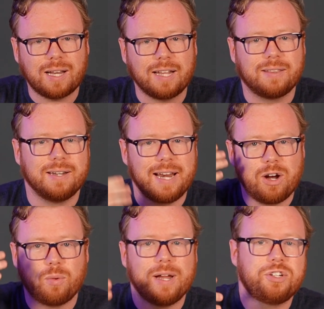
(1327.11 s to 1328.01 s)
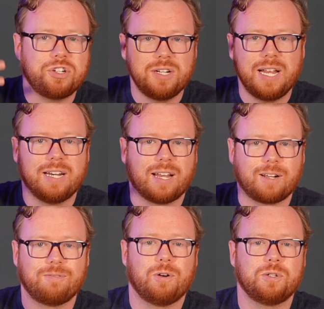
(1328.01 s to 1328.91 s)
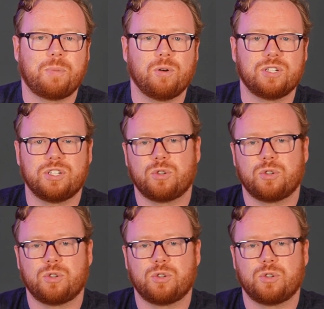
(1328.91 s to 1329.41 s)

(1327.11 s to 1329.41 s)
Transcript: like the narration in like a first-person